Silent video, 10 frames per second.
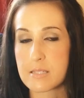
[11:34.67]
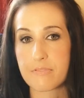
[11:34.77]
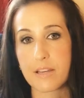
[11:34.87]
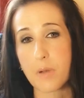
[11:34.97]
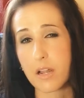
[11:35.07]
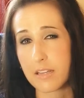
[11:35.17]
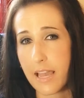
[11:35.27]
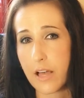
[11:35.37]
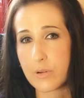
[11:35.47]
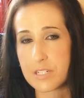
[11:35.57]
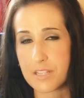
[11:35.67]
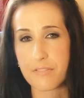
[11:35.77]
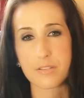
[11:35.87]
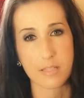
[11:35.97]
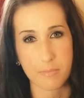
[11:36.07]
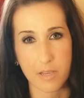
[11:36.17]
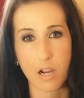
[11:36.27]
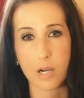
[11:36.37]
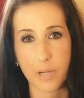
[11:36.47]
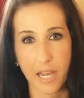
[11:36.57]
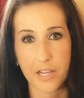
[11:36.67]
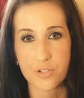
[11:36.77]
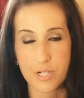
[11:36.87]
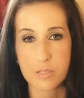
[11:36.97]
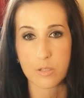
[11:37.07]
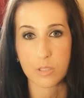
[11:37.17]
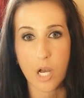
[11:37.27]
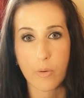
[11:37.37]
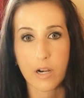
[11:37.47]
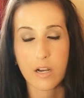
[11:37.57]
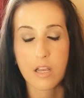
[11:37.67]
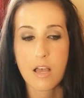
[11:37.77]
If I'm on a calorie deficit, my carbohydrates are lower.